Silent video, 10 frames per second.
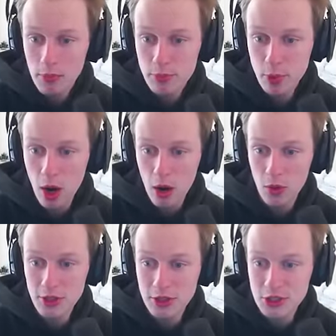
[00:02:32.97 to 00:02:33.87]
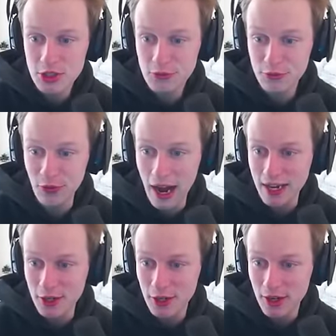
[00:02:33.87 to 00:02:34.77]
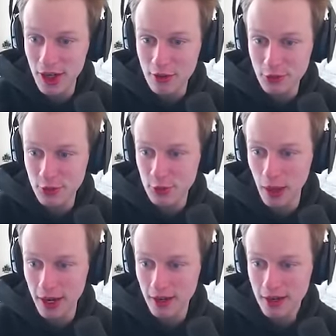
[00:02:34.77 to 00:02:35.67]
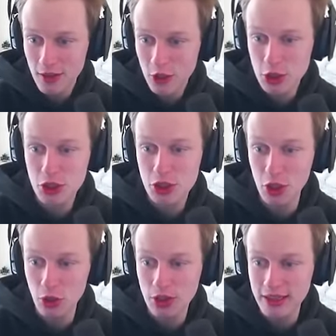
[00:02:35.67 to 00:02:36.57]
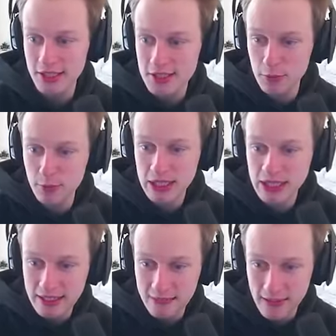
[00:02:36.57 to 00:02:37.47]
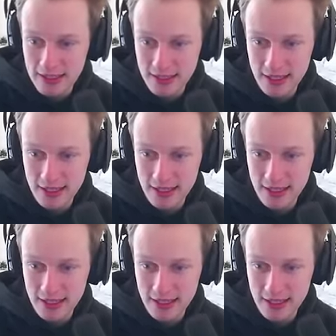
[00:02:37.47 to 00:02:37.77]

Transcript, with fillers: Bro, there's just fire everywhere. There's skulk that has completely infected the